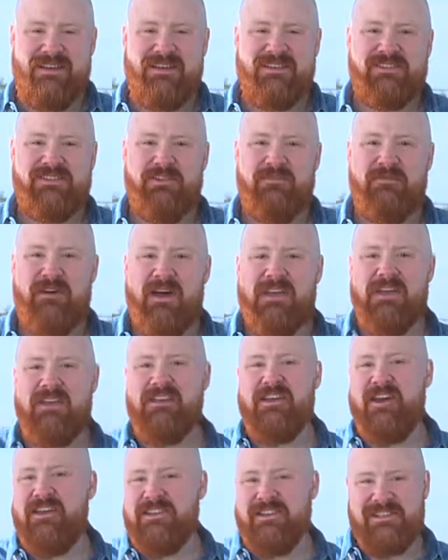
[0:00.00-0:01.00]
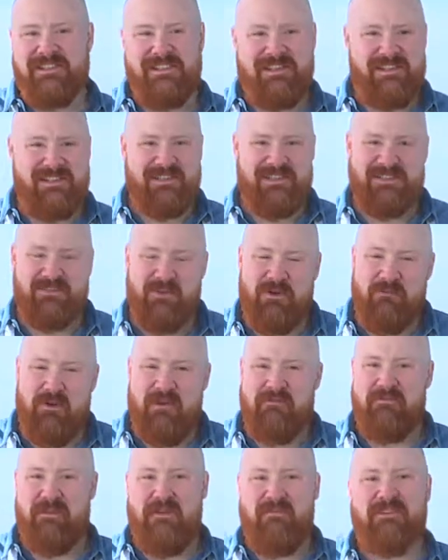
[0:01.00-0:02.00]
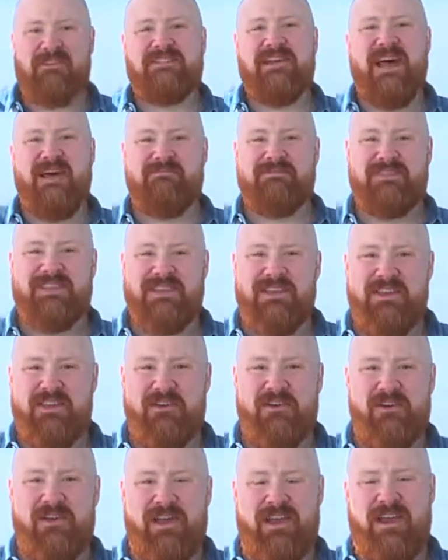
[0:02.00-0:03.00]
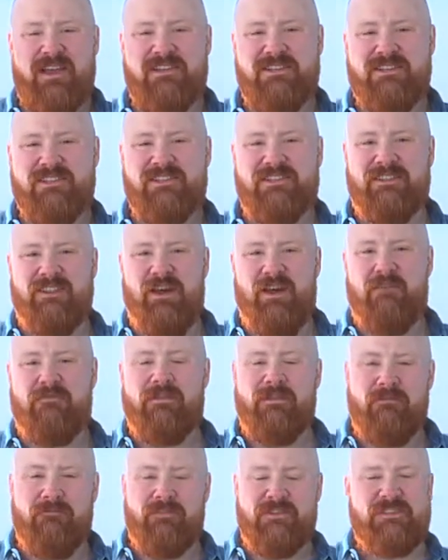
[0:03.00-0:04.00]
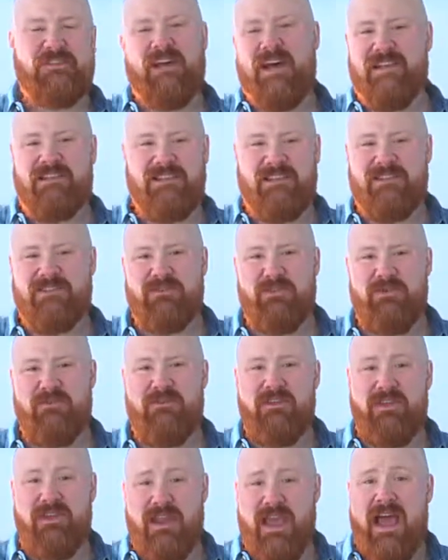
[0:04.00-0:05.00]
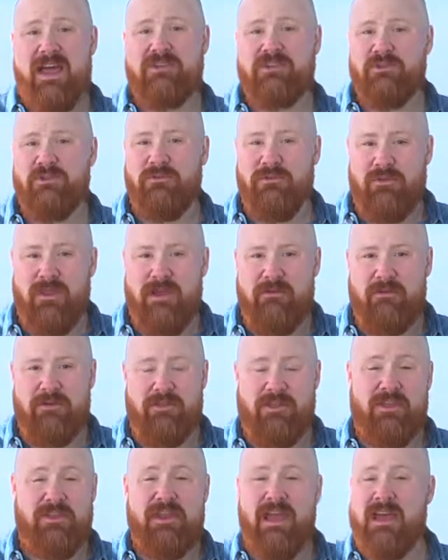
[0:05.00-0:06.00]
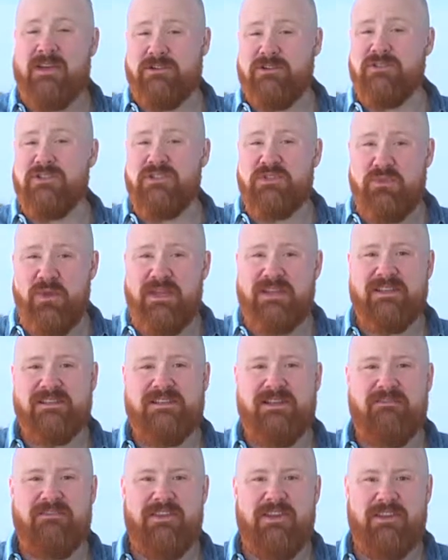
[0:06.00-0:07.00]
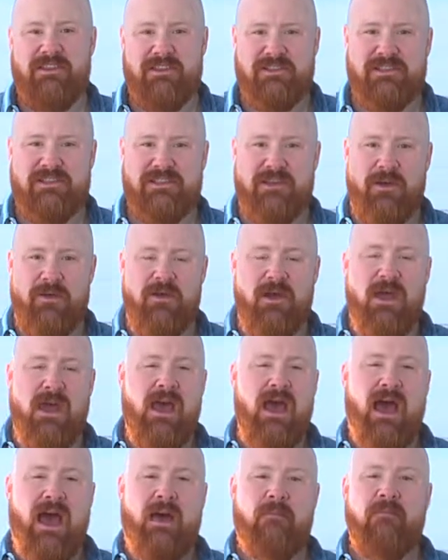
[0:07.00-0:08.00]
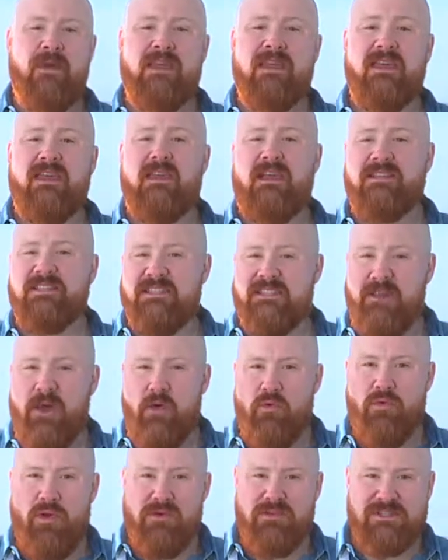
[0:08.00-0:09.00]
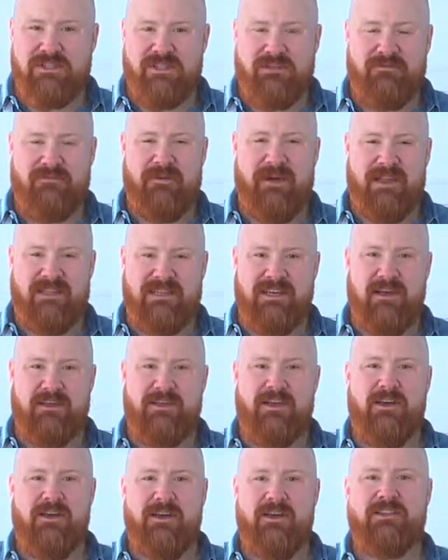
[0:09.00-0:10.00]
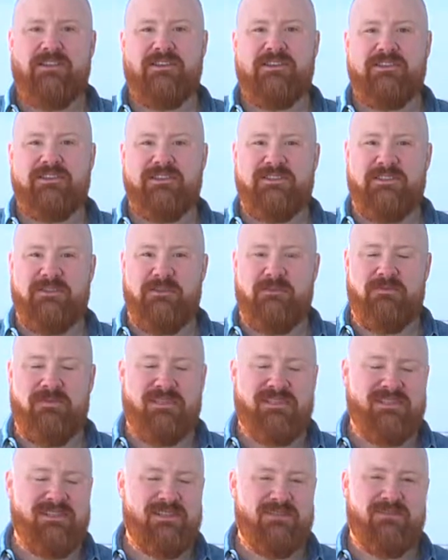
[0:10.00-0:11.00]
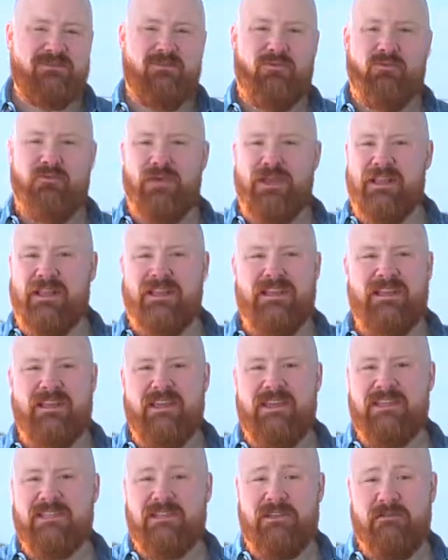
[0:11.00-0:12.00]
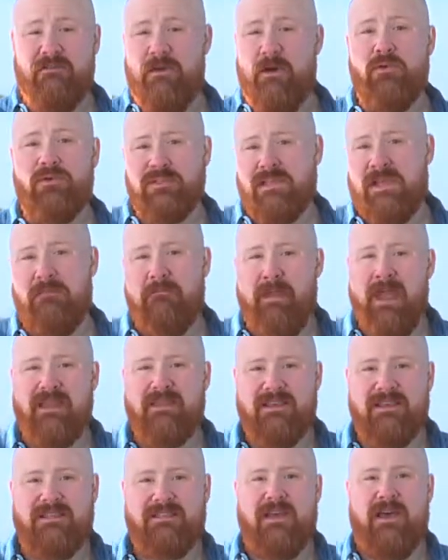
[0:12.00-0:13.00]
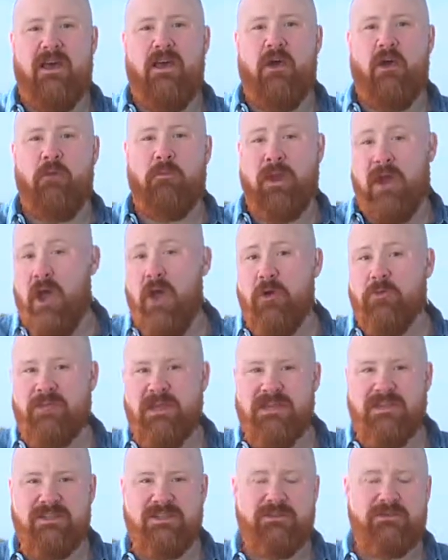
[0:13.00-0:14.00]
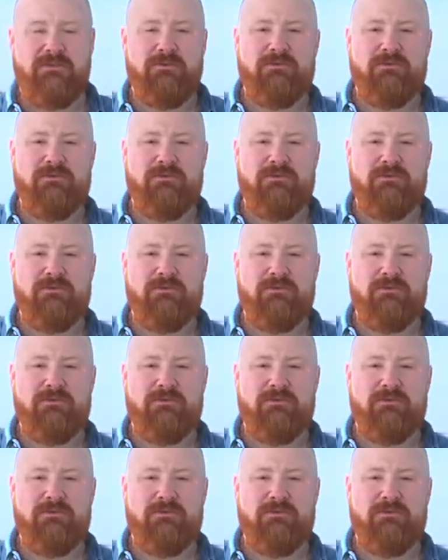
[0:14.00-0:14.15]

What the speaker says: So Vidalia onion season is one of my favorite times of the year, and I just love emphasizing sort of the natural flavor and the natural sweetness of the onions. So I'm making a slow roasted Vidalia onion soup. This is really easy. Folks can make this at home, and I hope they do.